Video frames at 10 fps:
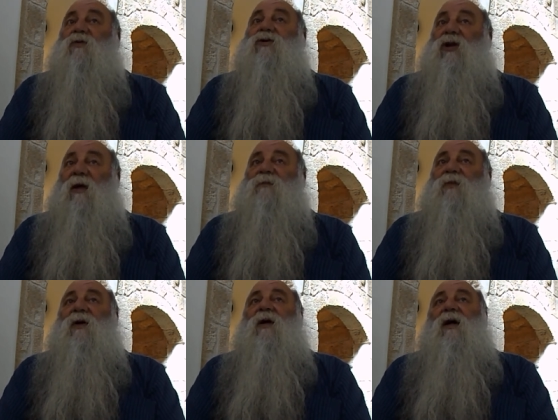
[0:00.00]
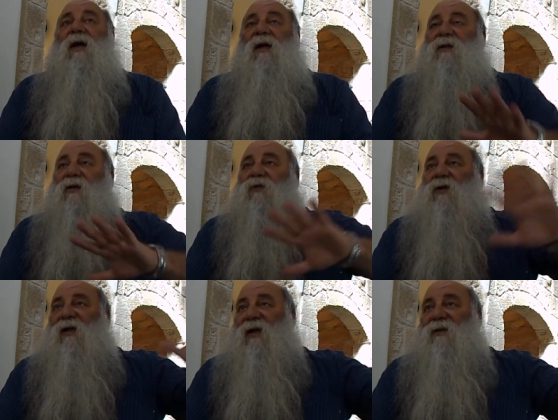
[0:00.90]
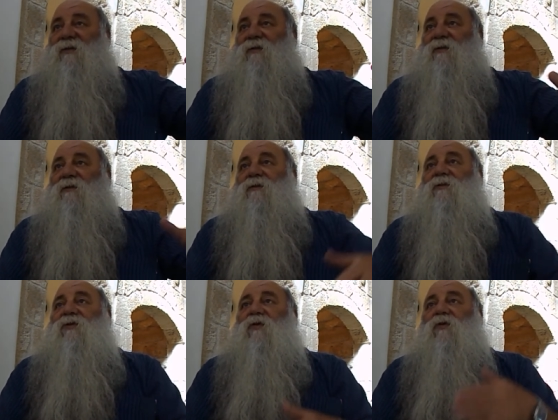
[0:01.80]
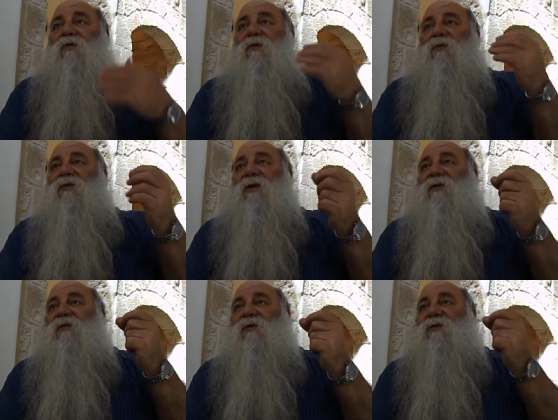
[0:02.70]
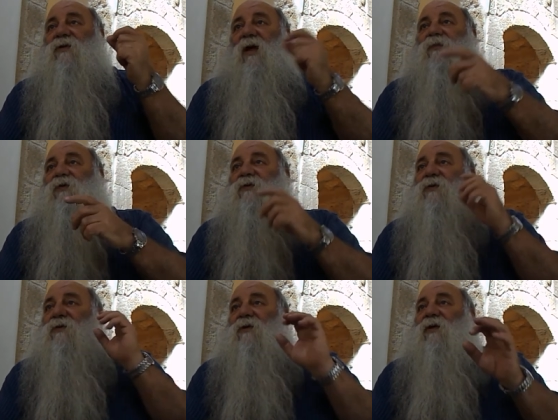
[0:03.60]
good shape, and they were glazed, so these were Cyprus